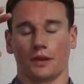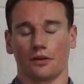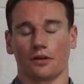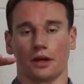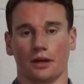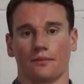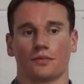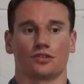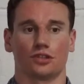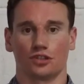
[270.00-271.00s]
Okay,
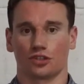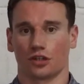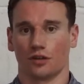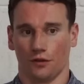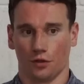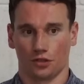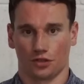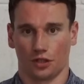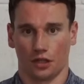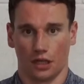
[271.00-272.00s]
so you're just going to focus
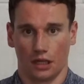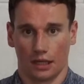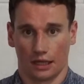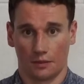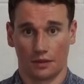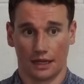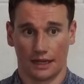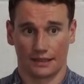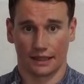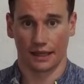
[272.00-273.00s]
on keeping your
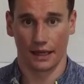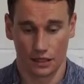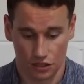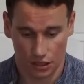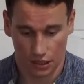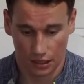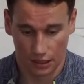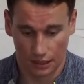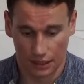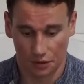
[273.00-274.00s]
lats engaged,
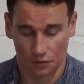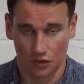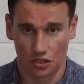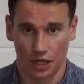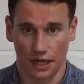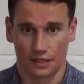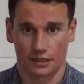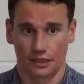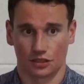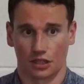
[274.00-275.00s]
leading with your chest.
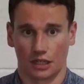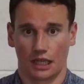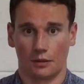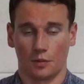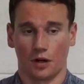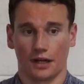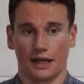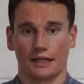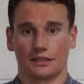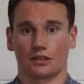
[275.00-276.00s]
That's going to keep the bar
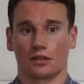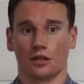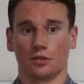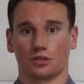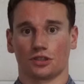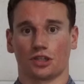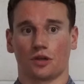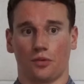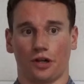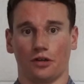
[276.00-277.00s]
nice and close. It's going
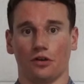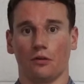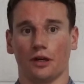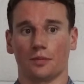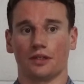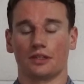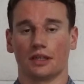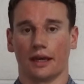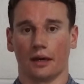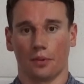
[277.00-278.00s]
to bring it all the way up into
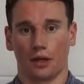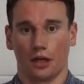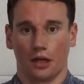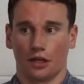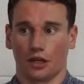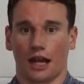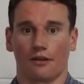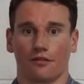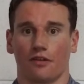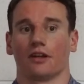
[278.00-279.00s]
your hip. You're going to have
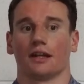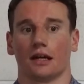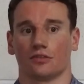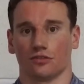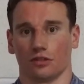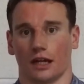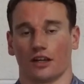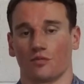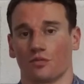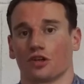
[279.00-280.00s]
a very natural kind
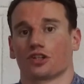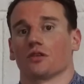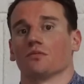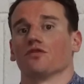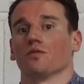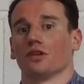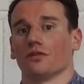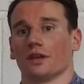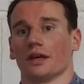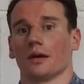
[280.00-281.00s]
of brushing movement
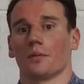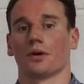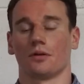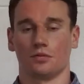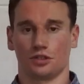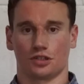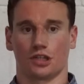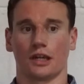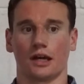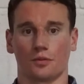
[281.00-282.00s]
of your hip, which is
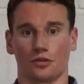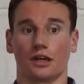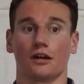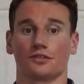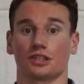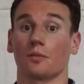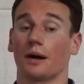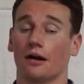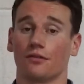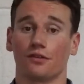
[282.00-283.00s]
going to help you get obviously a
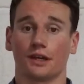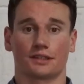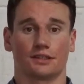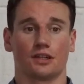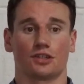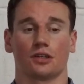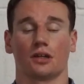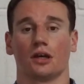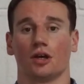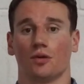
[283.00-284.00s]
powerful extension,
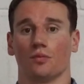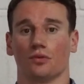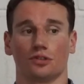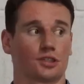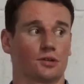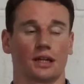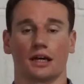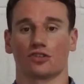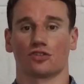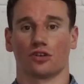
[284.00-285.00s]
but also a
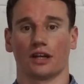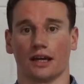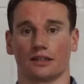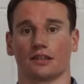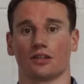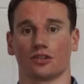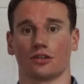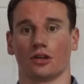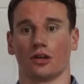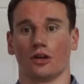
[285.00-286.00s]
nice straight
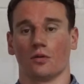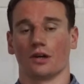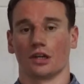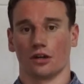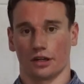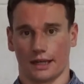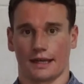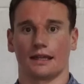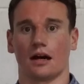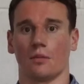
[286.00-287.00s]
extension where you're not
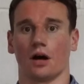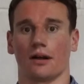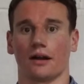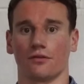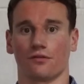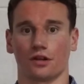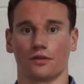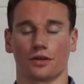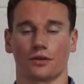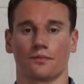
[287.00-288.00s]
kicking that bar out in front
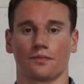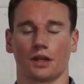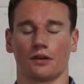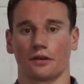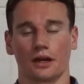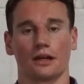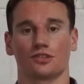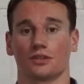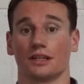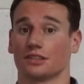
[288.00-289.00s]
of you. Okay,
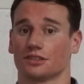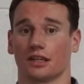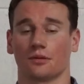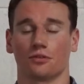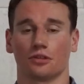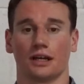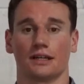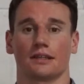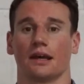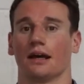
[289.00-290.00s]
so that's your second pull,
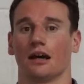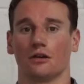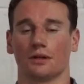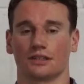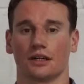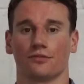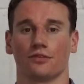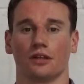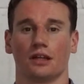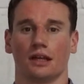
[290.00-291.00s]
guys. I hope that was
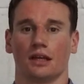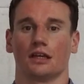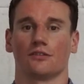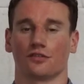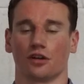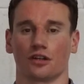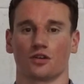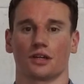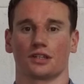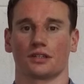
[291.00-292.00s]
helpful. If you've got any
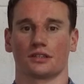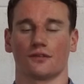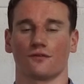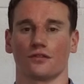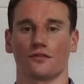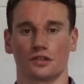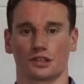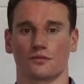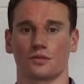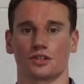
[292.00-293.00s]
questions, then feel free to
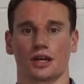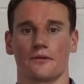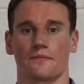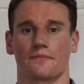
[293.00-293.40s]
give me a shout.